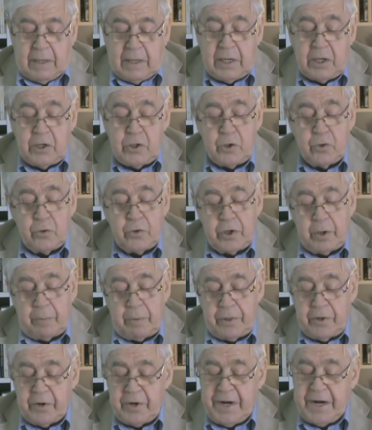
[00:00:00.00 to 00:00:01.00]
In
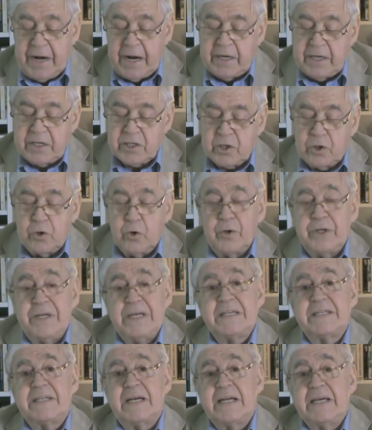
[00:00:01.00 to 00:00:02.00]
Europe, the drug is called
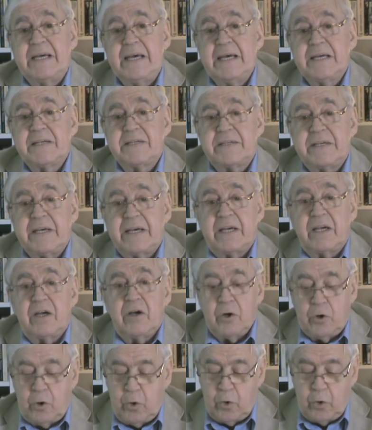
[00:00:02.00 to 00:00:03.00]
Distalgesic
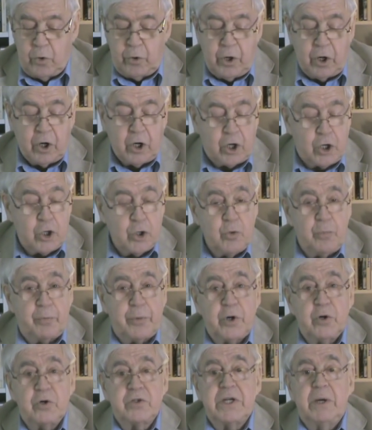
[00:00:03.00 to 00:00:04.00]
or
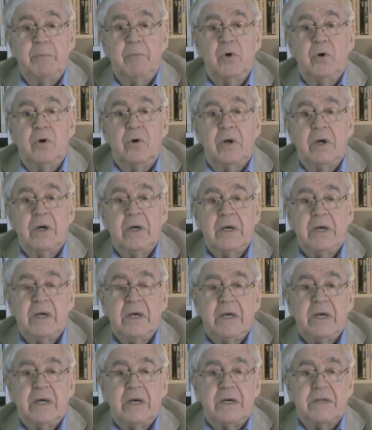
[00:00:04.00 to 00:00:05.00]
Co-Proxamol,
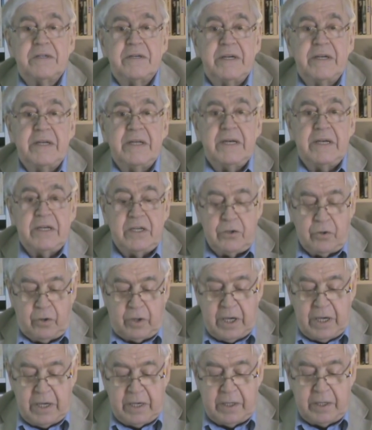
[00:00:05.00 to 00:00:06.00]
as in
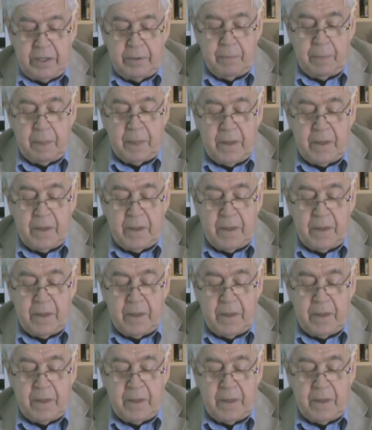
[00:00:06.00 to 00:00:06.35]
UK.